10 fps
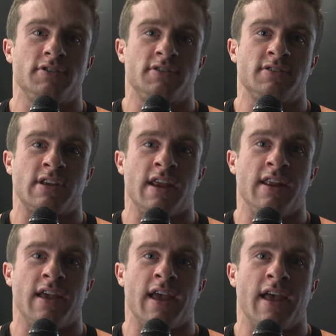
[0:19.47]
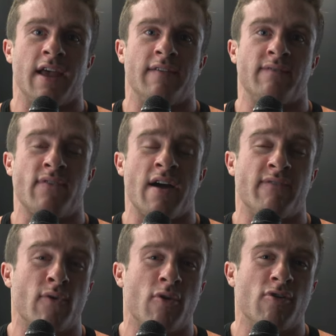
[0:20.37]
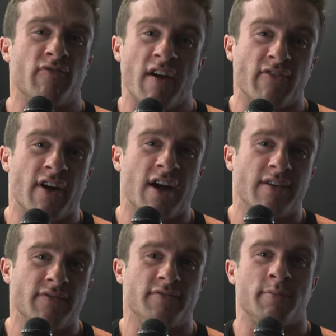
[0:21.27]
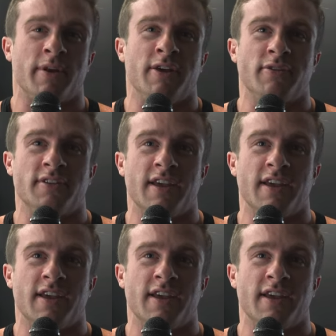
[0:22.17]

standing at 5'4", 5'5", depending on the